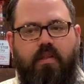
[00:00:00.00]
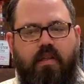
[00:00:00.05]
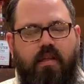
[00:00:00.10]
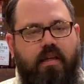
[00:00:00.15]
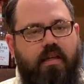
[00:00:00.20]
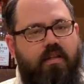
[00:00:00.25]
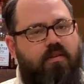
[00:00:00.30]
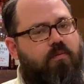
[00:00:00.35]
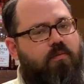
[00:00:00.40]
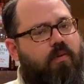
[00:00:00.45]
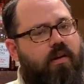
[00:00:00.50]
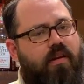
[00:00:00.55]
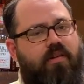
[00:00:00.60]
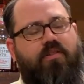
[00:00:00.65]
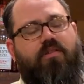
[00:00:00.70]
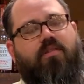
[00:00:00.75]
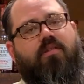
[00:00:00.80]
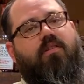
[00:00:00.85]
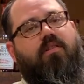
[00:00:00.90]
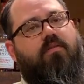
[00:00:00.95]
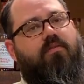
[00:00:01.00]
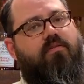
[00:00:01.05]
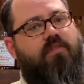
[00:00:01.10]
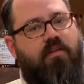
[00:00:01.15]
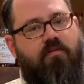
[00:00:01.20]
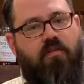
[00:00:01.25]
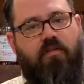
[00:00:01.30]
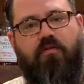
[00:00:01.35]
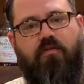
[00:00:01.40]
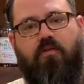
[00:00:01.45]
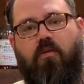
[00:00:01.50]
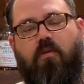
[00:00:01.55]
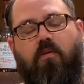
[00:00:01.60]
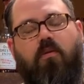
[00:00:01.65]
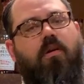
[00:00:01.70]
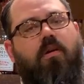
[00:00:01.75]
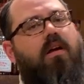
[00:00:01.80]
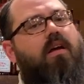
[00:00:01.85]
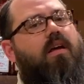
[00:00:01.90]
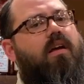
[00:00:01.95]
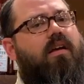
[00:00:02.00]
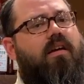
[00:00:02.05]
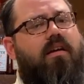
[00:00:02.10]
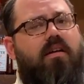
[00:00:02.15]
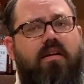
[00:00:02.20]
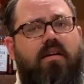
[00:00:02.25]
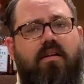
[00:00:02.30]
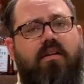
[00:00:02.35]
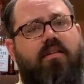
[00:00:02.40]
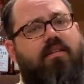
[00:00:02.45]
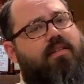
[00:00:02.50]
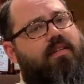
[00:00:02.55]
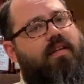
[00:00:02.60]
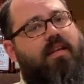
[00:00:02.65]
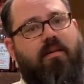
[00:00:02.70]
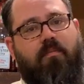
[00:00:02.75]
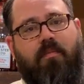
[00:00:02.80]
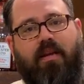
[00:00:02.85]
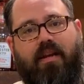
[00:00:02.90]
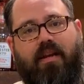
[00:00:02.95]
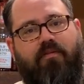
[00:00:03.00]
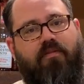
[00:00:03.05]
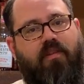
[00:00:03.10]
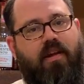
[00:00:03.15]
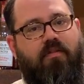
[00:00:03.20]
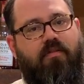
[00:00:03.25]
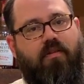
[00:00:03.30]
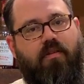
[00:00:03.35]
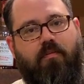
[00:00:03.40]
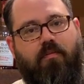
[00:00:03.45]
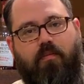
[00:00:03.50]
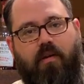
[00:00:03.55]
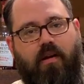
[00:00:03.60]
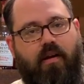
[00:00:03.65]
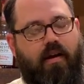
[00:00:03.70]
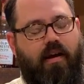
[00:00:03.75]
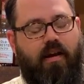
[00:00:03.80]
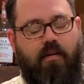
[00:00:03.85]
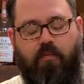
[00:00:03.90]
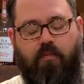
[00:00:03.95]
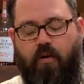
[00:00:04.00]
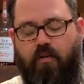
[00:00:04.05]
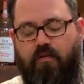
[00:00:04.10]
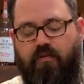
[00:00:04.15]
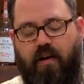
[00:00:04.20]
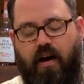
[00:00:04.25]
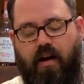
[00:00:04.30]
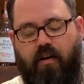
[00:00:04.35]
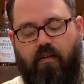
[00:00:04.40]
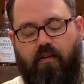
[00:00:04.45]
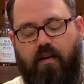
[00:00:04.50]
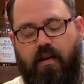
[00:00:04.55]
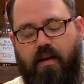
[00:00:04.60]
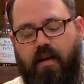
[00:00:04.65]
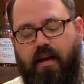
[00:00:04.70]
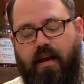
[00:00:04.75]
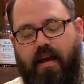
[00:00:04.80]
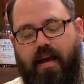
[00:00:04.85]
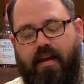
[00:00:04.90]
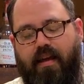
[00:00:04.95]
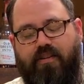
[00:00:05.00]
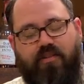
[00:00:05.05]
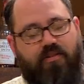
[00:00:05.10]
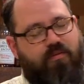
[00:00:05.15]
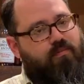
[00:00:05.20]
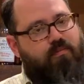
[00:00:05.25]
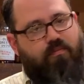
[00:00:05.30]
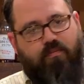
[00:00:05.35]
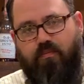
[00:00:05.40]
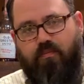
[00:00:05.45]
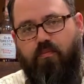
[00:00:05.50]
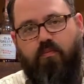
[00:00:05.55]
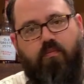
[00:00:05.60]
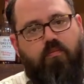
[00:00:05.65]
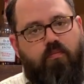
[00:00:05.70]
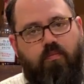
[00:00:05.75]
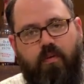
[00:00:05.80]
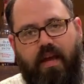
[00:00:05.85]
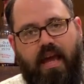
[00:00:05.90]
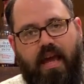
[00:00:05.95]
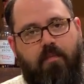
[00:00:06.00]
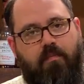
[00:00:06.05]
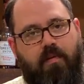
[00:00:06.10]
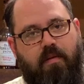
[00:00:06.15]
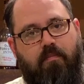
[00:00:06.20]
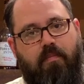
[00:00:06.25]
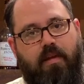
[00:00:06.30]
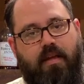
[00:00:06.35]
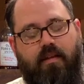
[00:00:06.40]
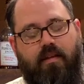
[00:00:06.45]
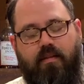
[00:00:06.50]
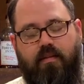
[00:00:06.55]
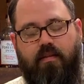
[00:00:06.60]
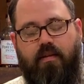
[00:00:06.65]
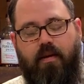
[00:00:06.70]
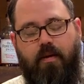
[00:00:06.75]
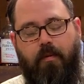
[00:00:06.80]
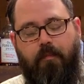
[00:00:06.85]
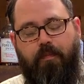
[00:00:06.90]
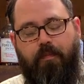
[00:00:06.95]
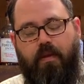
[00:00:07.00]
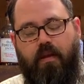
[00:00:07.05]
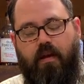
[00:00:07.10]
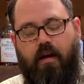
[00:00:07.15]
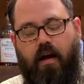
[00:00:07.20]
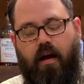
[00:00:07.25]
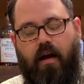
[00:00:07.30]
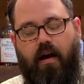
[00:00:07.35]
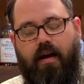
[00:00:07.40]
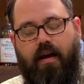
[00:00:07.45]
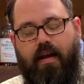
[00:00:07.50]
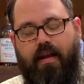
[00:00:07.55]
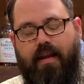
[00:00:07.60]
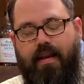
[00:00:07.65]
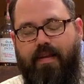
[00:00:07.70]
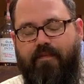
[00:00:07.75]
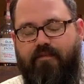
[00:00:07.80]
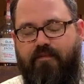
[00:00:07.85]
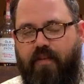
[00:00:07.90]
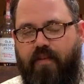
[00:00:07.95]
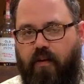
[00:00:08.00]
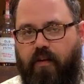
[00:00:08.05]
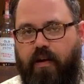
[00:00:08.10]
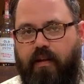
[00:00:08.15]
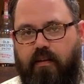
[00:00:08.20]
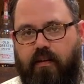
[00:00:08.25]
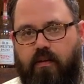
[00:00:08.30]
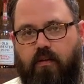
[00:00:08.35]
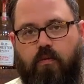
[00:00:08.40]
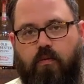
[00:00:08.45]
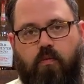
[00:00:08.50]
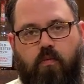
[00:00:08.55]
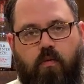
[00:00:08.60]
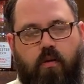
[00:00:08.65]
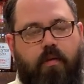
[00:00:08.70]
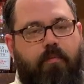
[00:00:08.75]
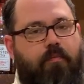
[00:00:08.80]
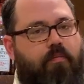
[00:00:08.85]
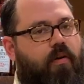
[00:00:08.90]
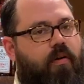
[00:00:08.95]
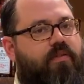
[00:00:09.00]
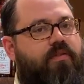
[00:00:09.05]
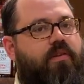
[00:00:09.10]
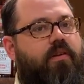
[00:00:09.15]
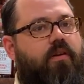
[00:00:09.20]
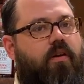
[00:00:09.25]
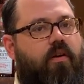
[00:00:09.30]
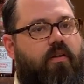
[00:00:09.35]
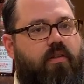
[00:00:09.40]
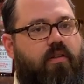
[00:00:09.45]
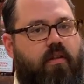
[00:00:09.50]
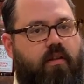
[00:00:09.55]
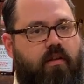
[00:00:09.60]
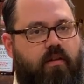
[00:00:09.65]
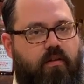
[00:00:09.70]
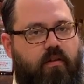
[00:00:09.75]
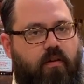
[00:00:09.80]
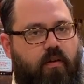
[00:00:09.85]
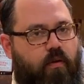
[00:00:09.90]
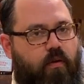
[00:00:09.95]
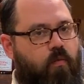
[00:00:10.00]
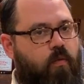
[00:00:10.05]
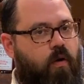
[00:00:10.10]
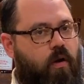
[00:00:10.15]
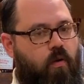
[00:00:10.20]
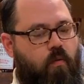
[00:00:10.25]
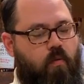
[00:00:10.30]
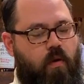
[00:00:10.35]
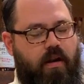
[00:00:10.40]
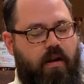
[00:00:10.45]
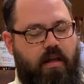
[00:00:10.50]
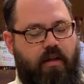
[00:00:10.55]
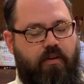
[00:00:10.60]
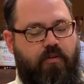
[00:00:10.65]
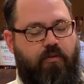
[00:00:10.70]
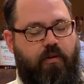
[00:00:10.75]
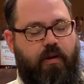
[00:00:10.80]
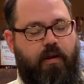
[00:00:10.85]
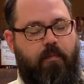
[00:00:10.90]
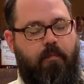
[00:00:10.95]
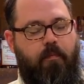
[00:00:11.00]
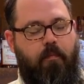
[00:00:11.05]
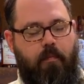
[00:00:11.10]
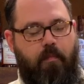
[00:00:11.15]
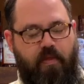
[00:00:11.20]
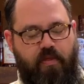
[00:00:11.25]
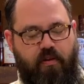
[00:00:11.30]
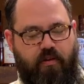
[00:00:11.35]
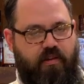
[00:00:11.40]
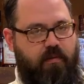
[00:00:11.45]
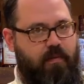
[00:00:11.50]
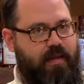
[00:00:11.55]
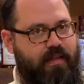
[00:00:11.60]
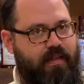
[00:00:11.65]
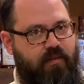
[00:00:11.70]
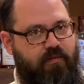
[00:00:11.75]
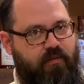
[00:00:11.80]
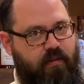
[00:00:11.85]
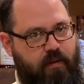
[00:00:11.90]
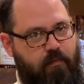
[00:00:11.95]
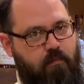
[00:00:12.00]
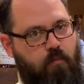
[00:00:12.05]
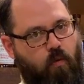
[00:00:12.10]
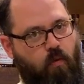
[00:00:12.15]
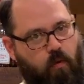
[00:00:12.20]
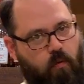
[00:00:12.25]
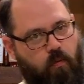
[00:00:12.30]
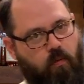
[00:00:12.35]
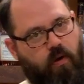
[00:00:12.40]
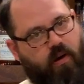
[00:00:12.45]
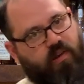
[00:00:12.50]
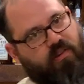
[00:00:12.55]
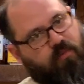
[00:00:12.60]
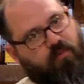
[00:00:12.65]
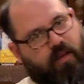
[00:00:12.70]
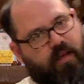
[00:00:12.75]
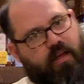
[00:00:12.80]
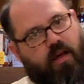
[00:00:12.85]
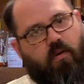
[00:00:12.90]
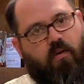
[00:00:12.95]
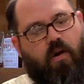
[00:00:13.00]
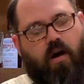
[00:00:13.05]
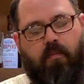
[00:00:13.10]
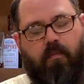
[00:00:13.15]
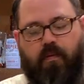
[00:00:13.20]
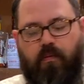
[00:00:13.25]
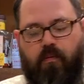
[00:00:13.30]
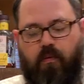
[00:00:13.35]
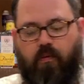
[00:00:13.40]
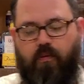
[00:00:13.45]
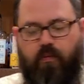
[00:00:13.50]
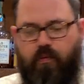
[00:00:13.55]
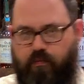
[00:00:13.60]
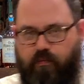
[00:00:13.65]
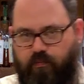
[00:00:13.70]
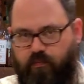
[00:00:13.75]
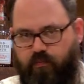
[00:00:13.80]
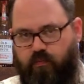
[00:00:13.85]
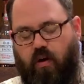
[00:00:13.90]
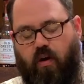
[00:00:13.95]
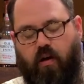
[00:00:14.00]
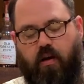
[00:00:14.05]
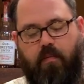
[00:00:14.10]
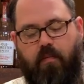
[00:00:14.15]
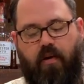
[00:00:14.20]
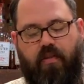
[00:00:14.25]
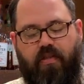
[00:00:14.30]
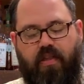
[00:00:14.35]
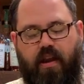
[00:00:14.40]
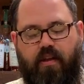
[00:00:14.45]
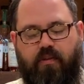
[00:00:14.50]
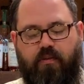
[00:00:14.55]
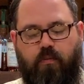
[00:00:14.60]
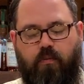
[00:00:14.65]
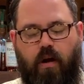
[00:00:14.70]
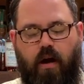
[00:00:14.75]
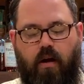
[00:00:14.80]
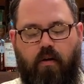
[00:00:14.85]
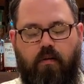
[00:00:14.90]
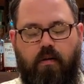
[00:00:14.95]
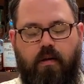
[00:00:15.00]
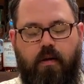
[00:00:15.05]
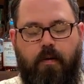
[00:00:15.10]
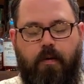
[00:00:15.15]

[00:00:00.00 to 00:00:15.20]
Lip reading: It's rich, flavorful, good cinnamon flavor kind of profile, and just can't be beat. Very little wood present on the 101 entry, but there's going to be definitely more wood as we go up, and we'll talk about that as well.